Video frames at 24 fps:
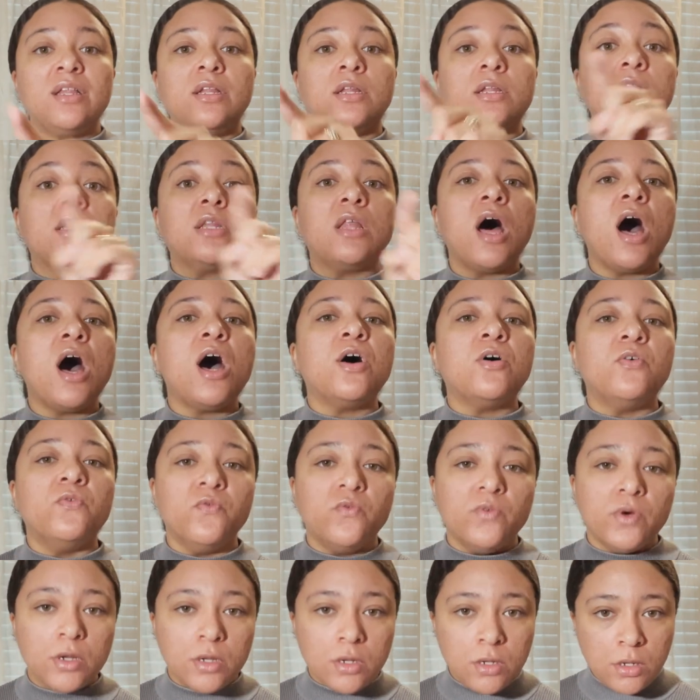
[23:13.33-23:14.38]

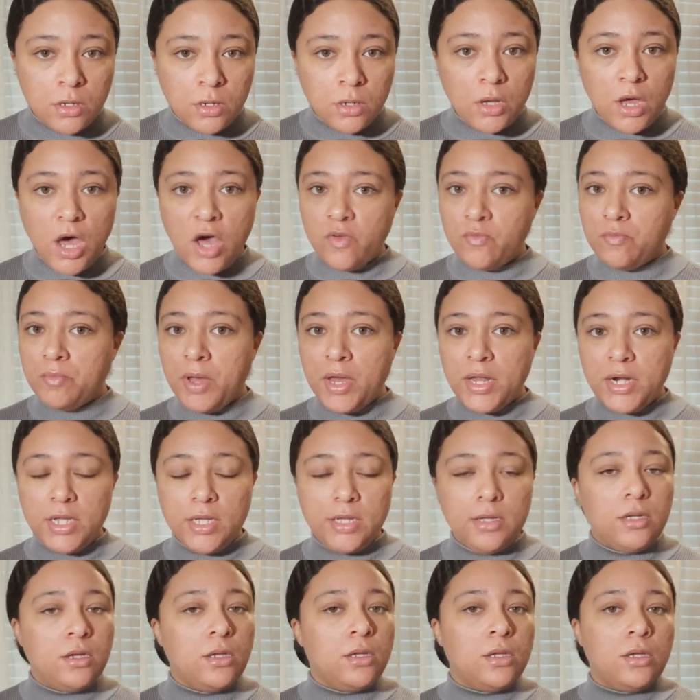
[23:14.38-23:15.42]
love of money,
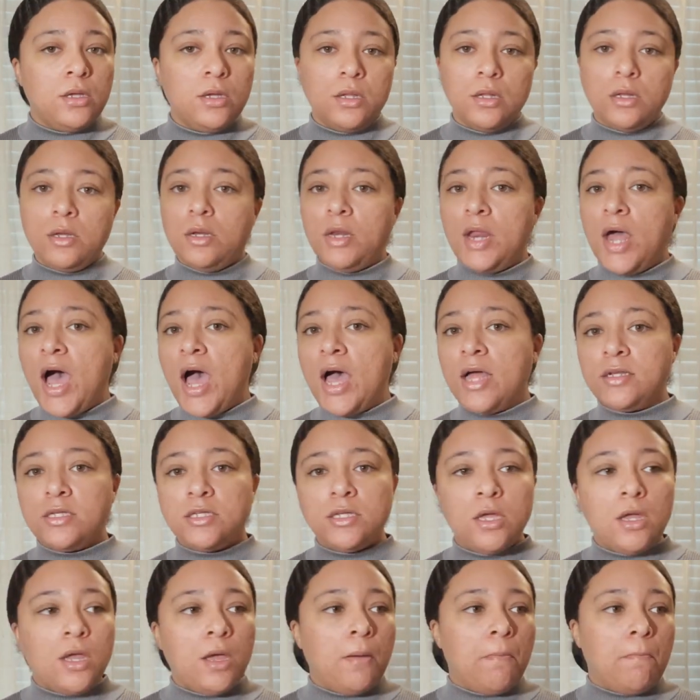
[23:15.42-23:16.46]
not
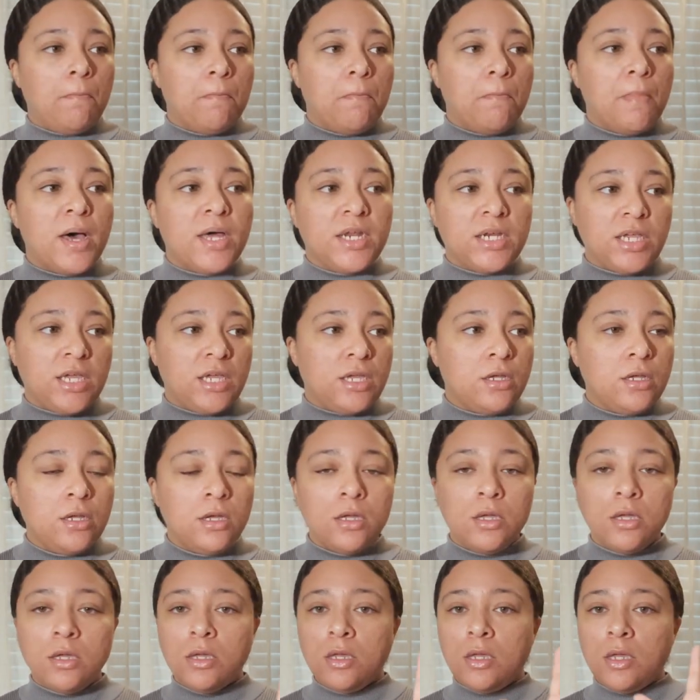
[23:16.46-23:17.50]
money
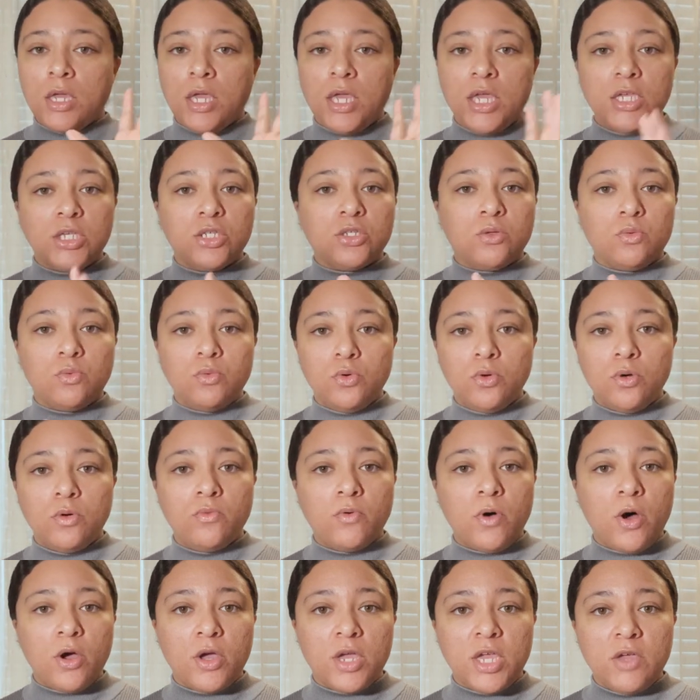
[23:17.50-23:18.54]
is the root of
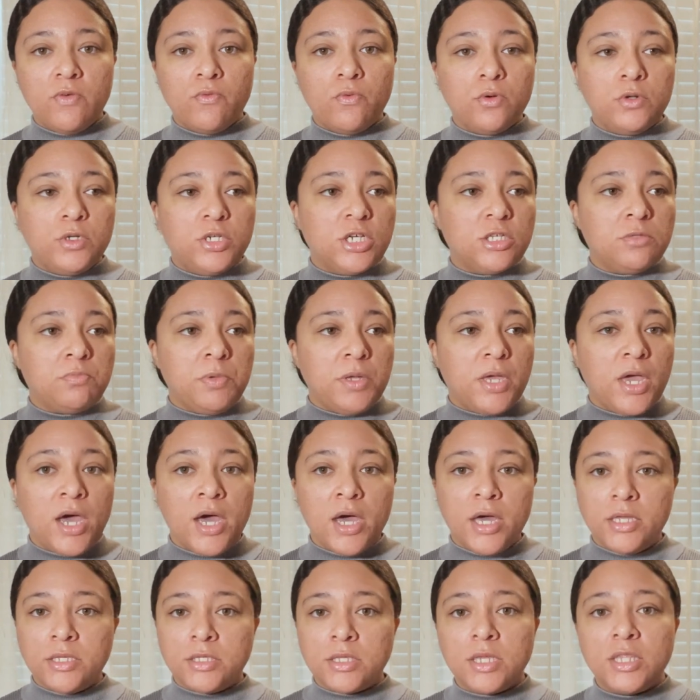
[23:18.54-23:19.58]
all evil just
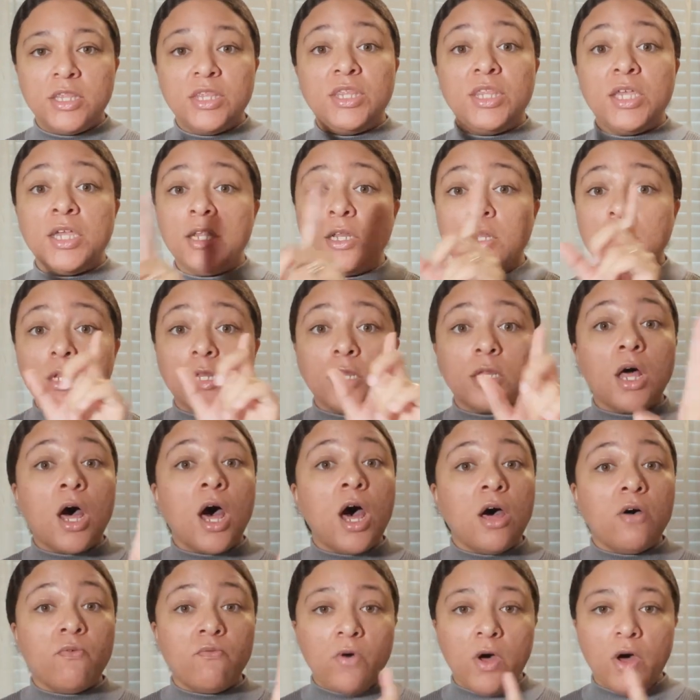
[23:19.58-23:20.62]
because the
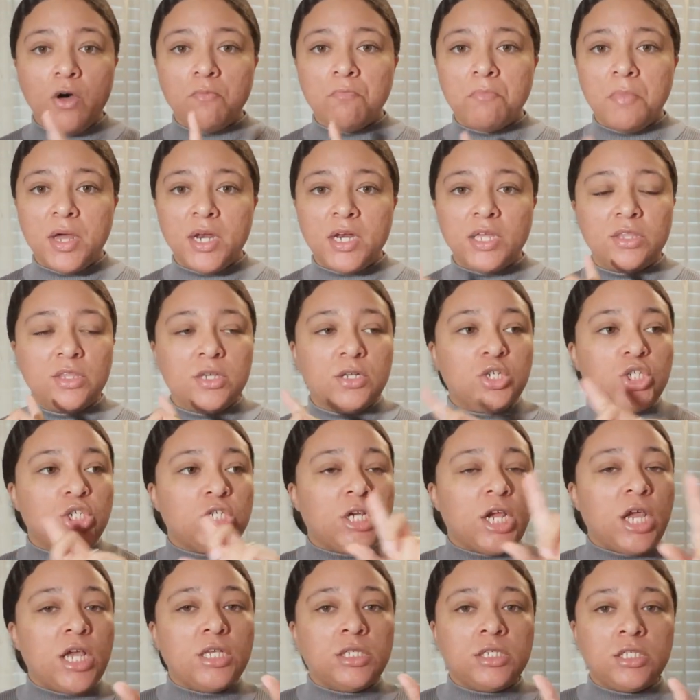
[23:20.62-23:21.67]
love of money, the
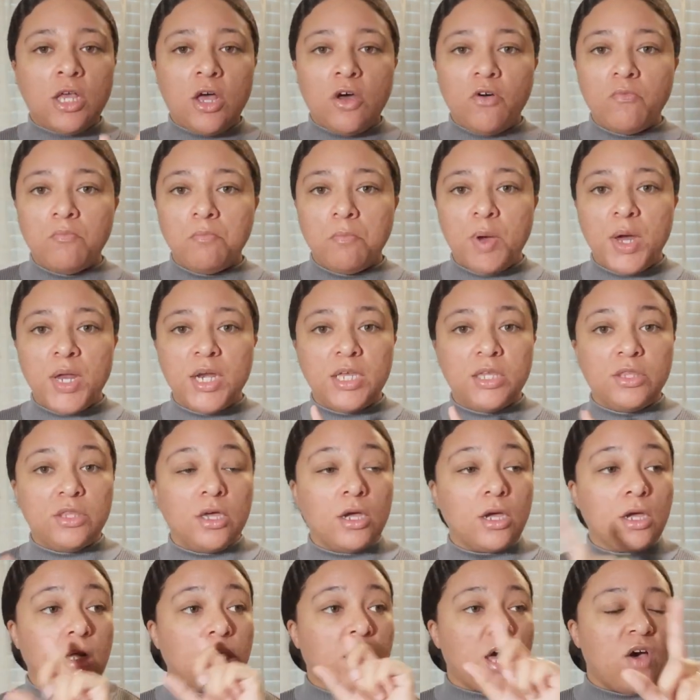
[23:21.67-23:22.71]
chase of money,
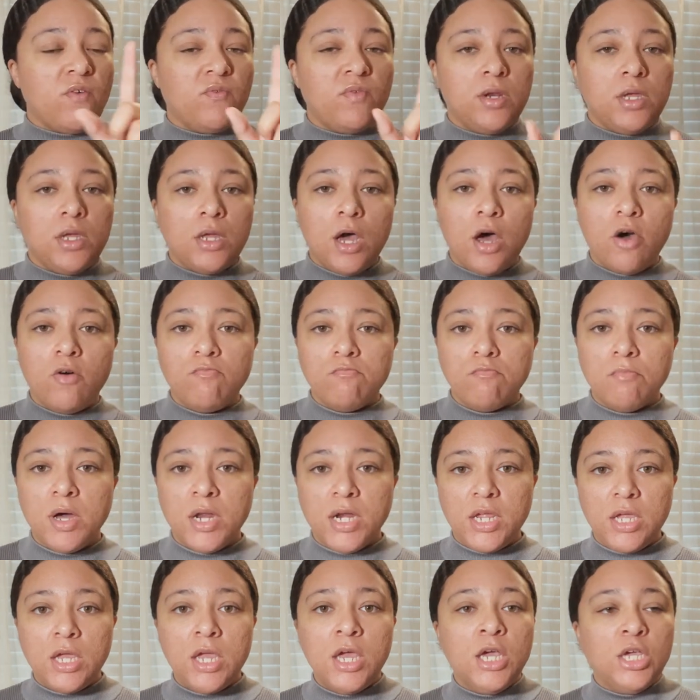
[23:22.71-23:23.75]
the covenant of
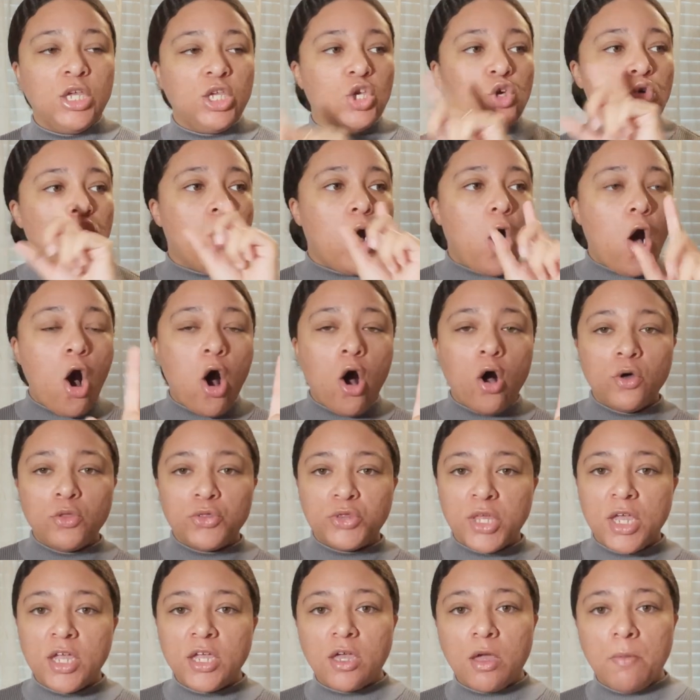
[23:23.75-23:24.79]
money. You all
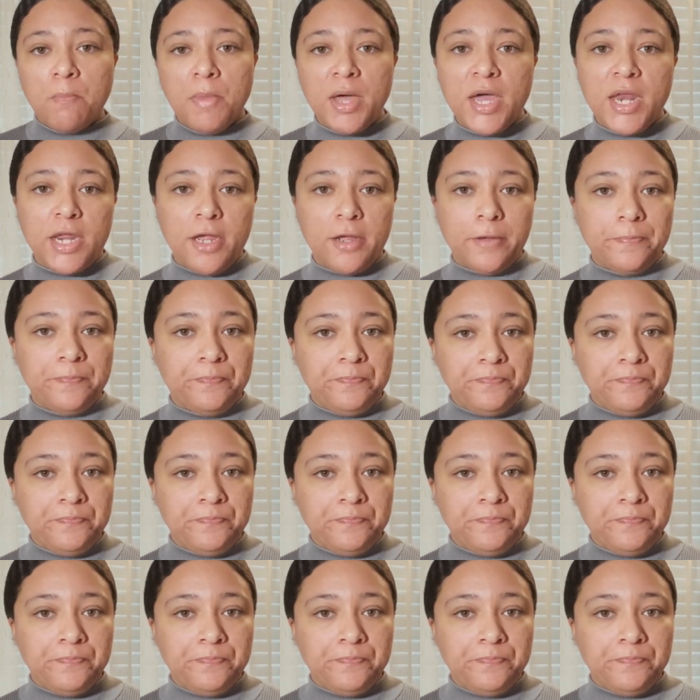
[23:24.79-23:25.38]
think money.